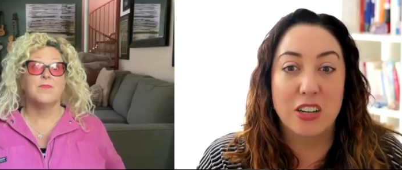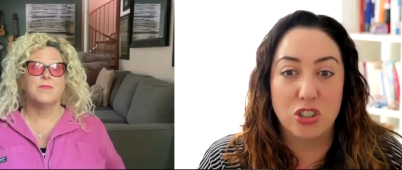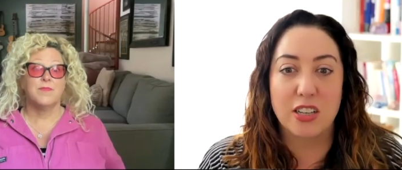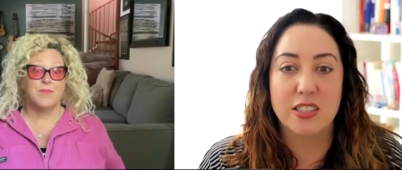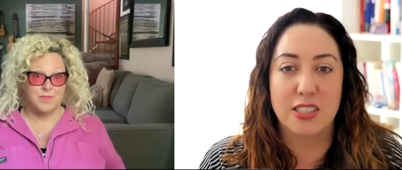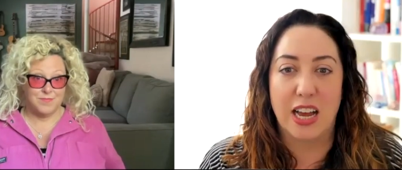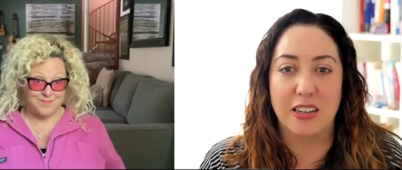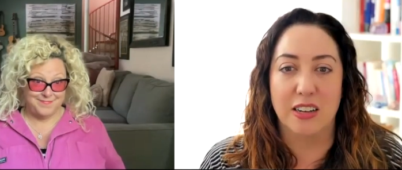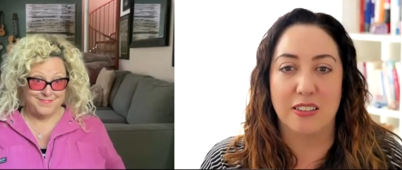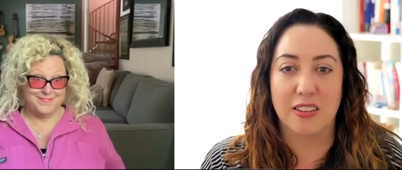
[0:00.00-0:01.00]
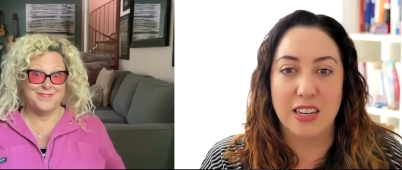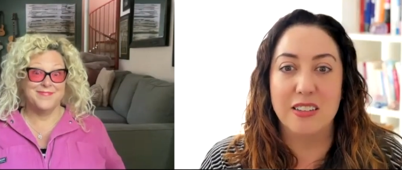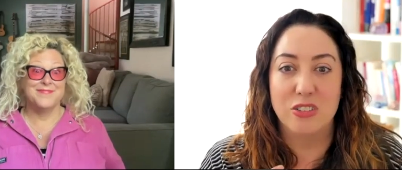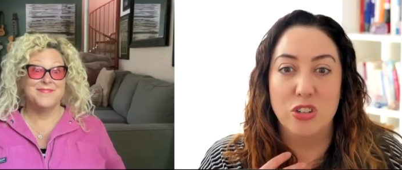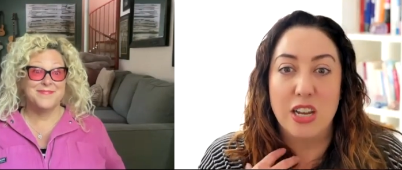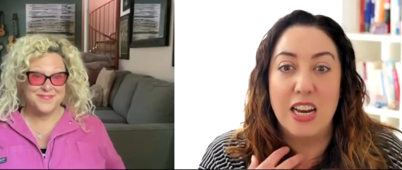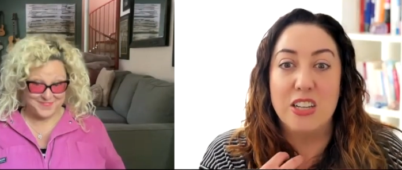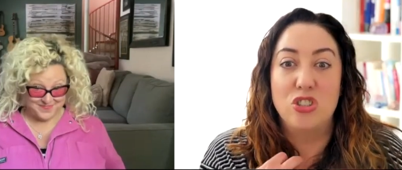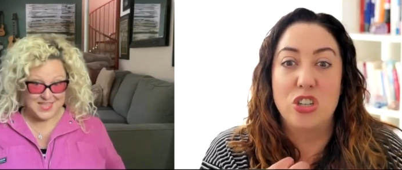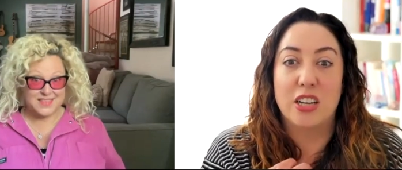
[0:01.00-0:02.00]
Speaker 1: just sadness it is it
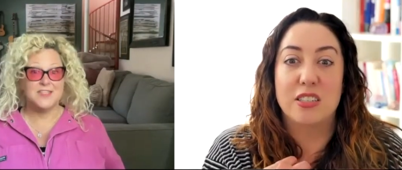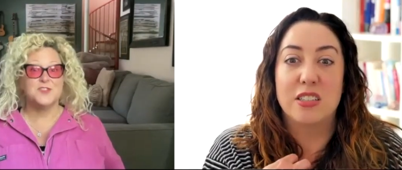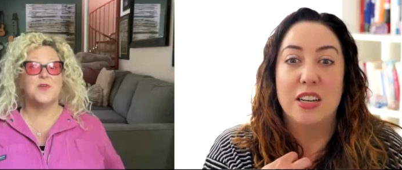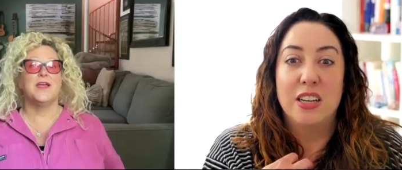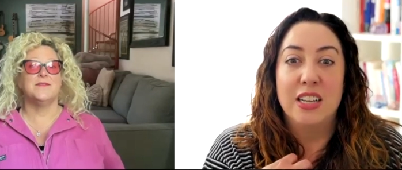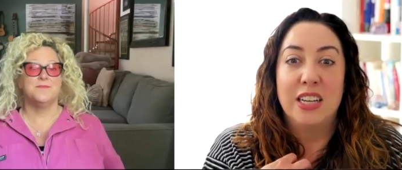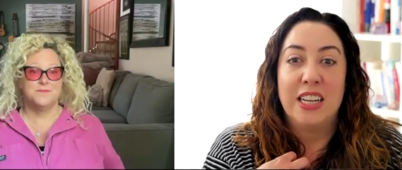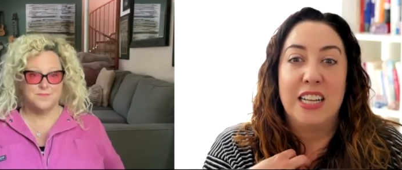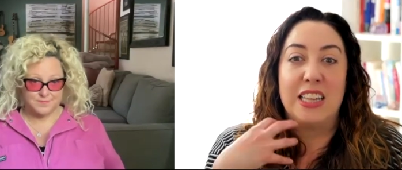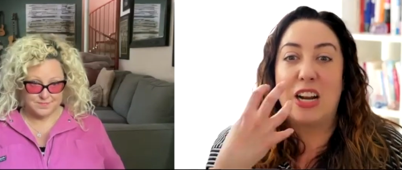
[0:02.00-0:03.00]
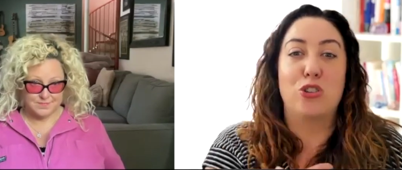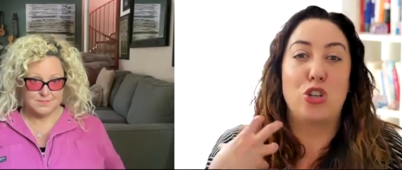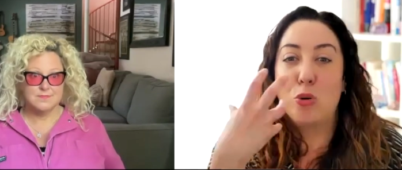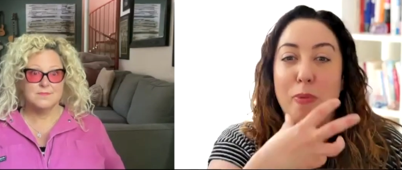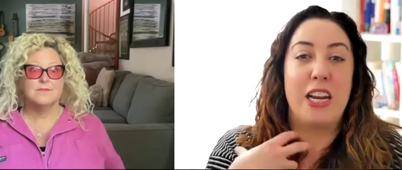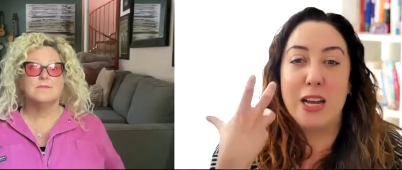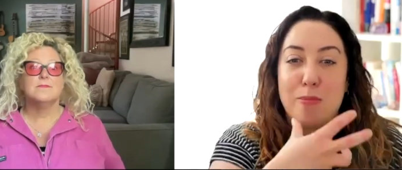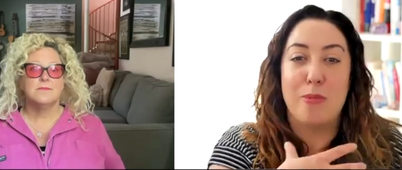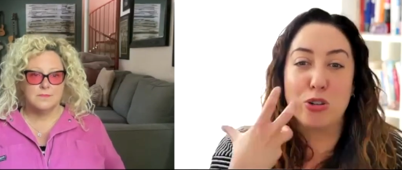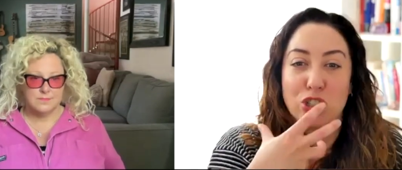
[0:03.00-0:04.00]
is just there are too many
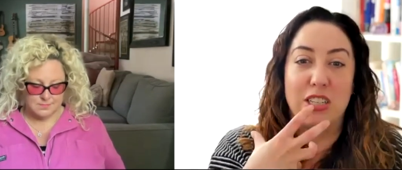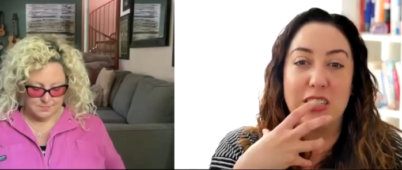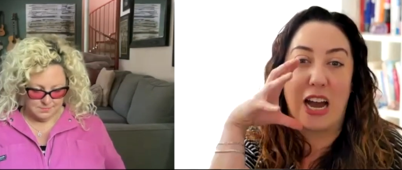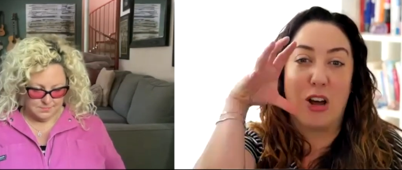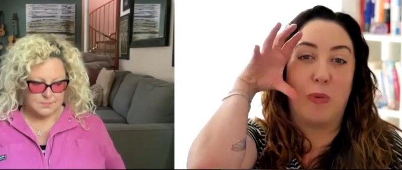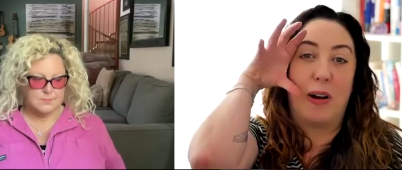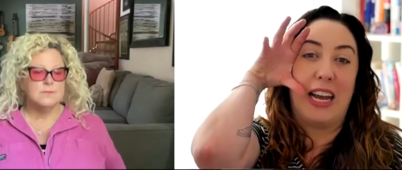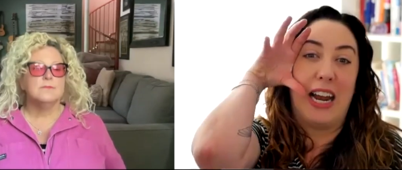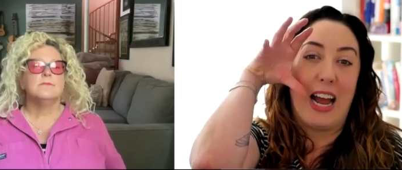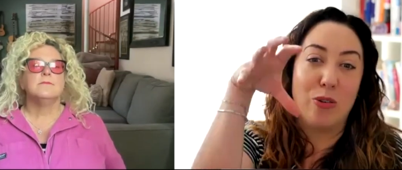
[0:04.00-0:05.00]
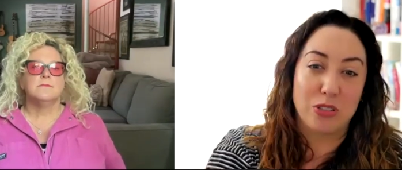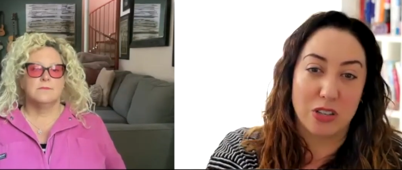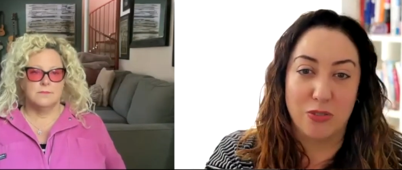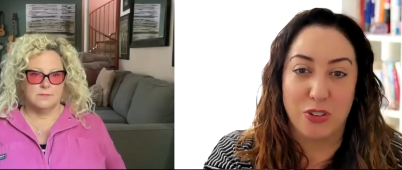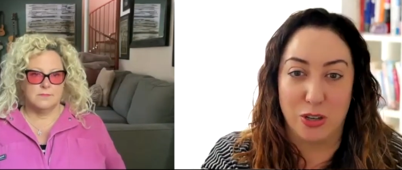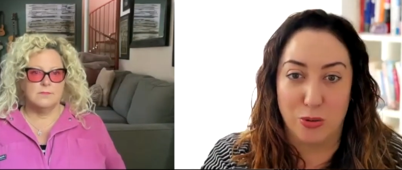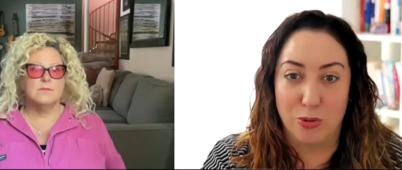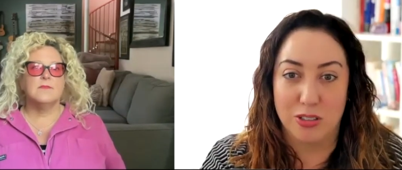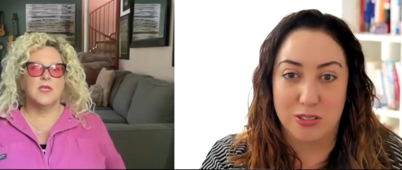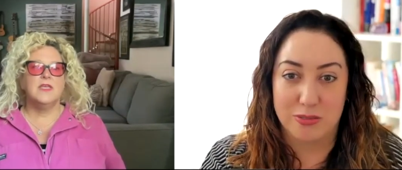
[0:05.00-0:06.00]
emotions how do i get out of you
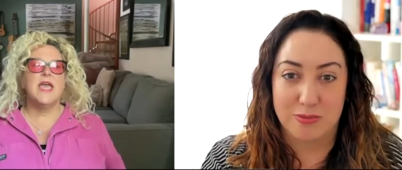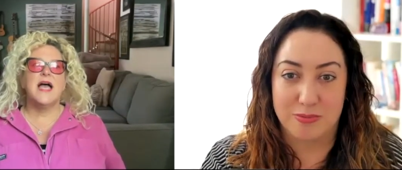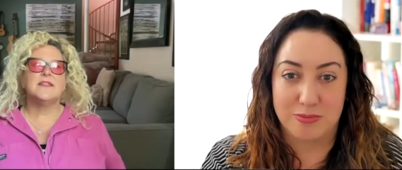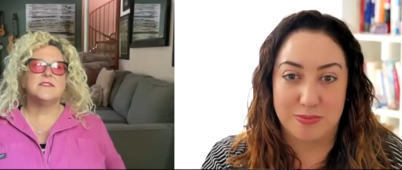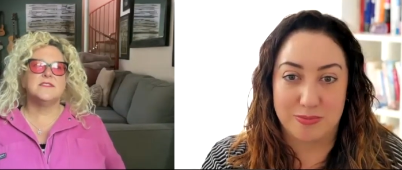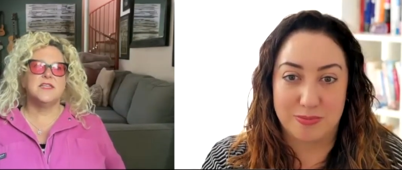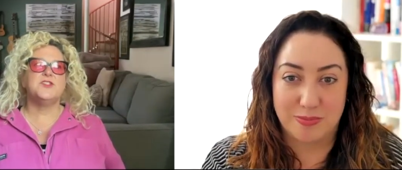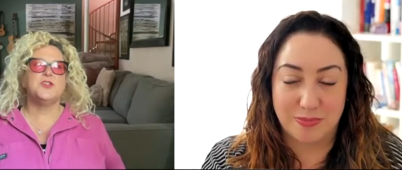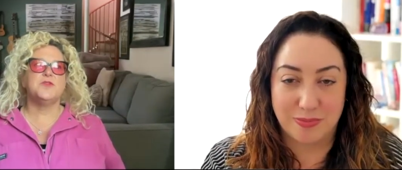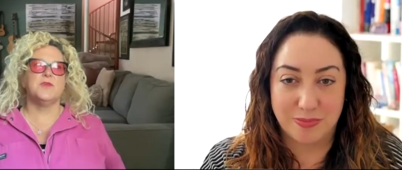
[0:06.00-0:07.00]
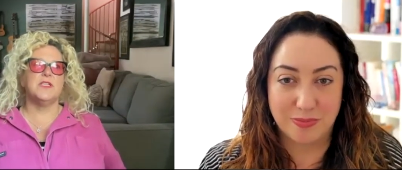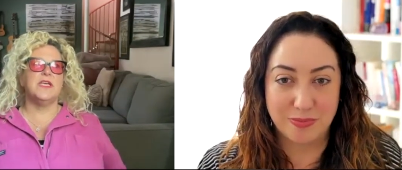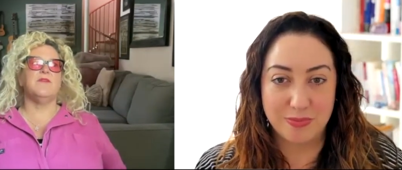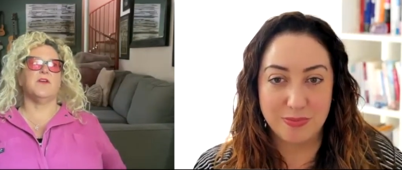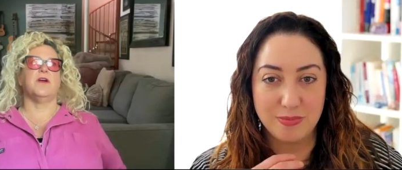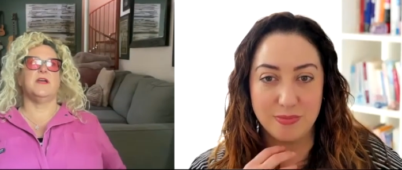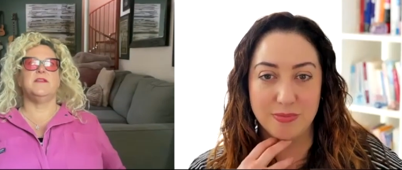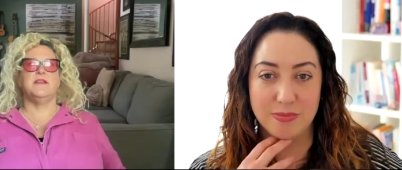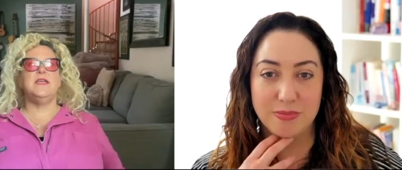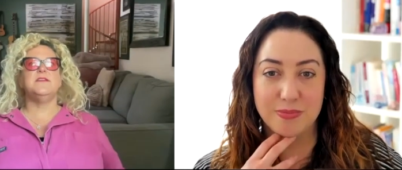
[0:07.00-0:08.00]
Speaker 2: yeah, it's a tension reliever. It
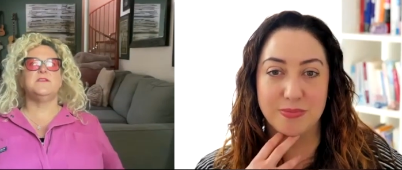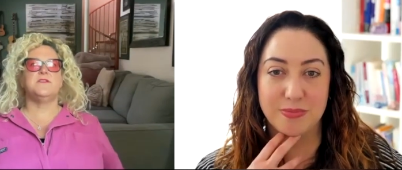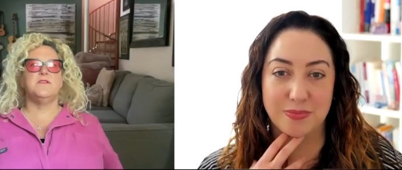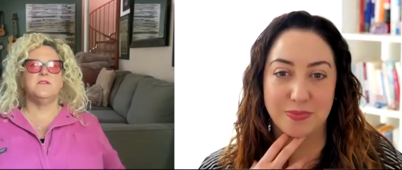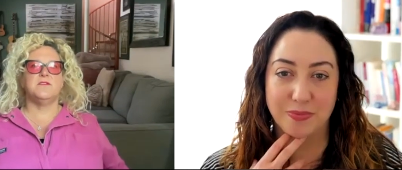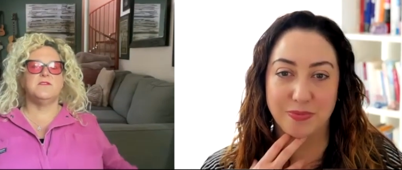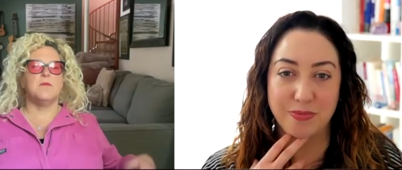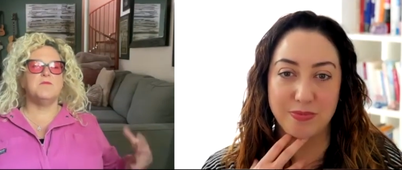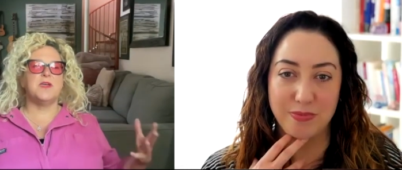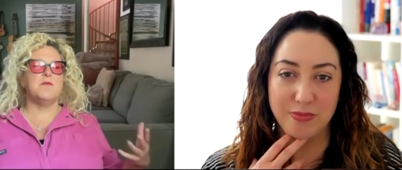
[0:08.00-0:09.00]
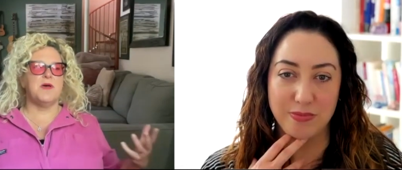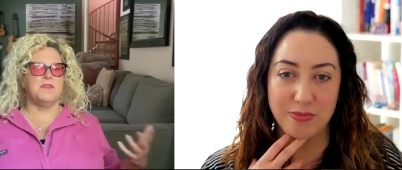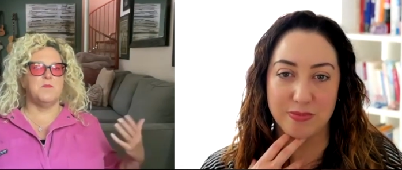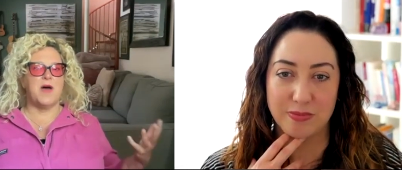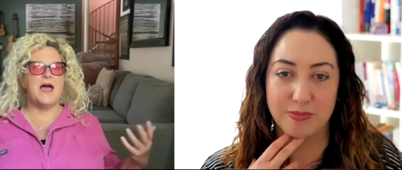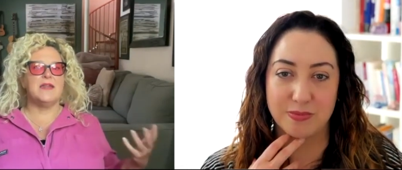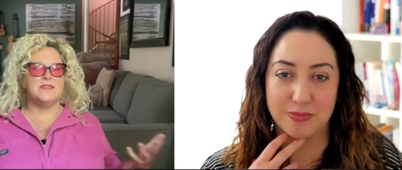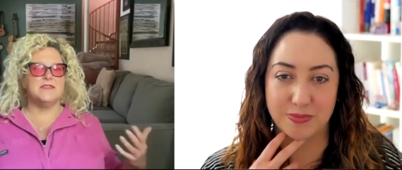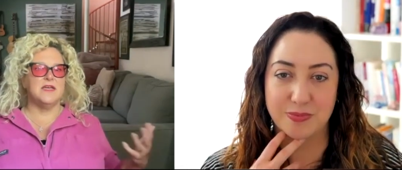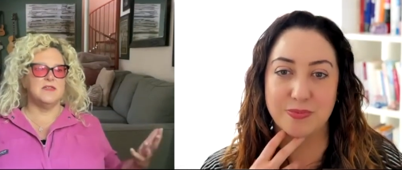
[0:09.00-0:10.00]
needs something about the body
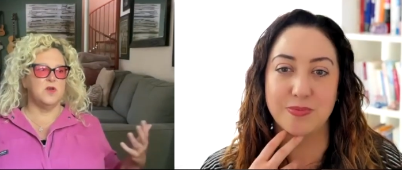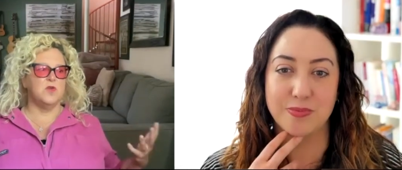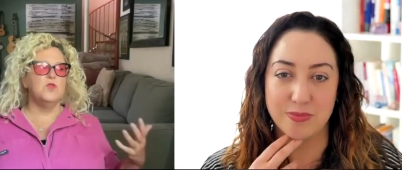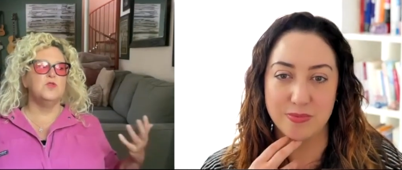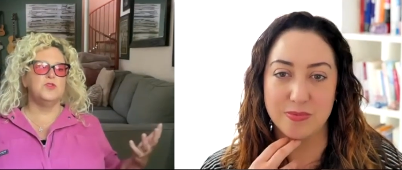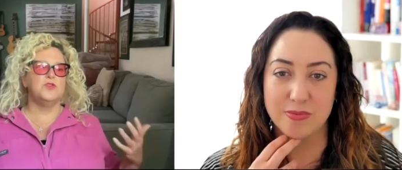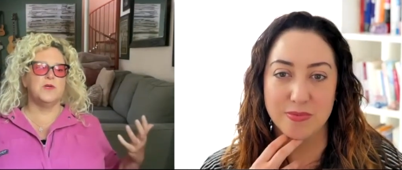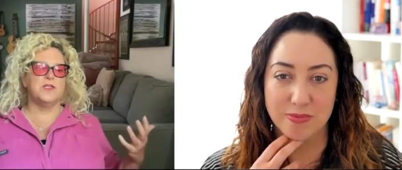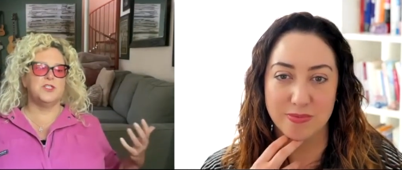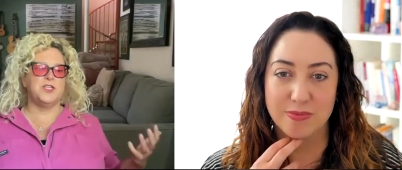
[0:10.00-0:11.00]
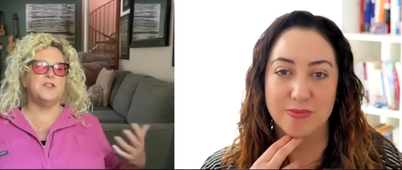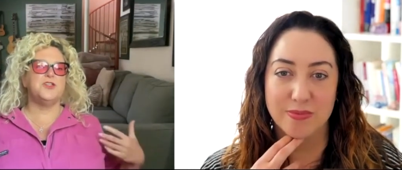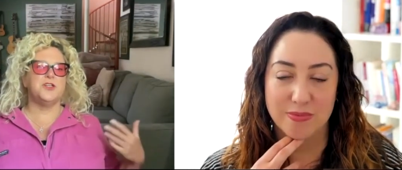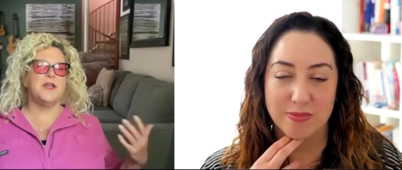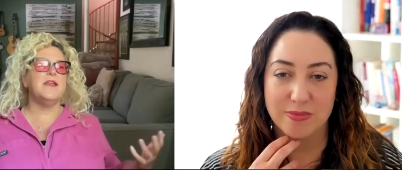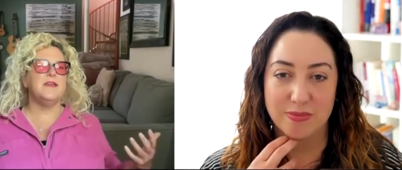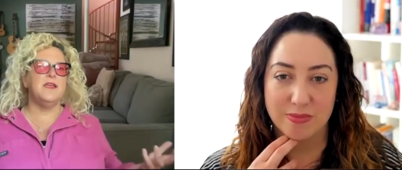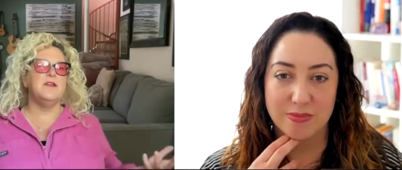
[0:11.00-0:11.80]
says, "Ooh, too much tension. I need a